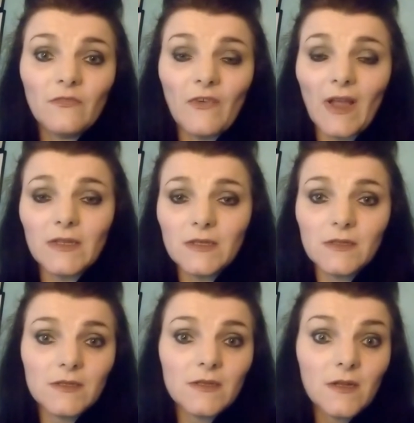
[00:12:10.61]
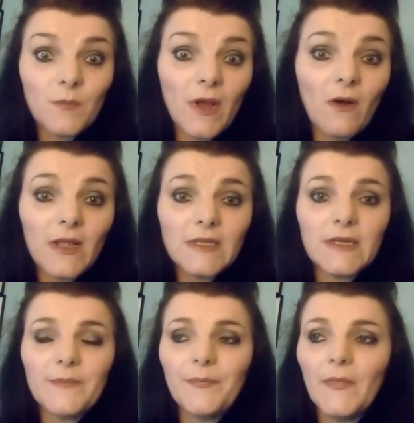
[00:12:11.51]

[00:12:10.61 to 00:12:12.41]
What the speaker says: factors that are behind it.